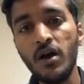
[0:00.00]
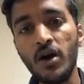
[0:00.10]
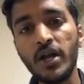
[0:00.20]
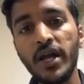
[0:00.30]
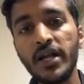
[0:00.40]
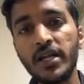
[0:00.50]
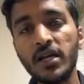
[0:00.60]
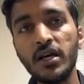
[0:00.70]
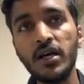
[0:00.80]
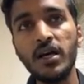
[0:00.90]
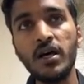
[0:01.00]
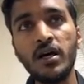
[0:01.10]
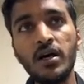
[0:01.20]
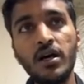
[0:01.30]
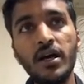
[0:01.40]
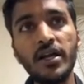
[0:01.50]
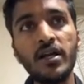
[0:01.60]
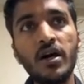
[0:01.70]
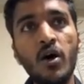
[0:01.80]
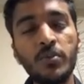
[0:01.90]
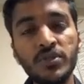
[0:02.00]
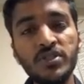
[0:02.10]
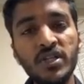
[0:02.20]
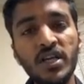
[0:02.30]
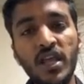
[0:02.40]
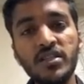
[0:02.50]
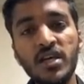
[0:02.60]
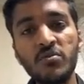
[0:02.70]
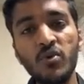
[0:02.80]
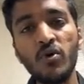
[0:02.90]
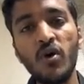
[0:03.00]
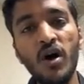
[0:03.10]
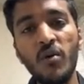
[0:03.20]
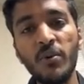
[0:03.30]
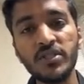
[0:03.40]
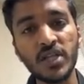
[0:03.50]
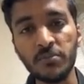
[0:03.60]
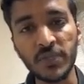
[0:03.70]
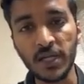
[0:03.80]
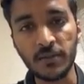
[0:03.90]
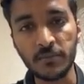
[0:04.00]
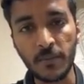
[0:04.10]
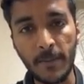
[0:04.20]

or get an opportunity in some co-op or something.